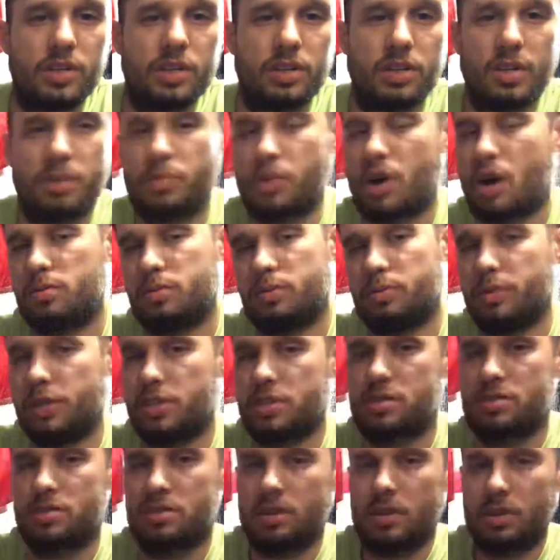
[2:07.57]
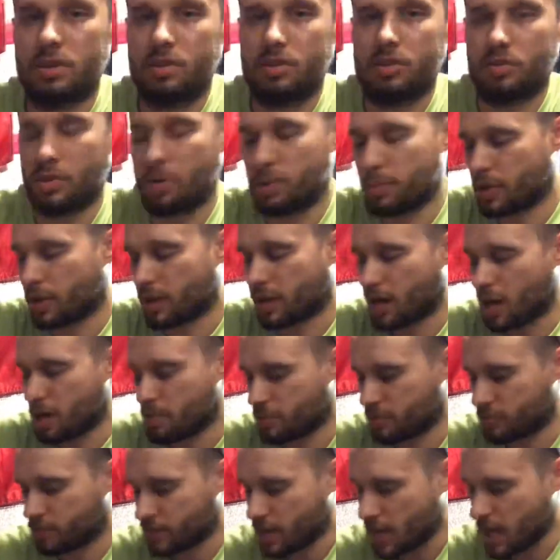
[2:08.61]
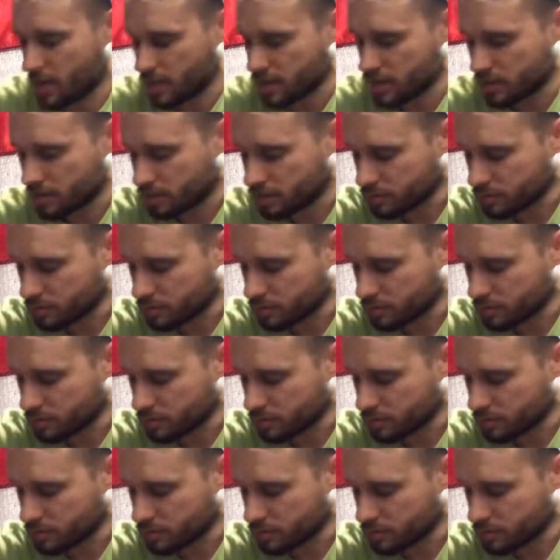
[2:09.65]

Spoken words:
and probably just throw about a cup of that in.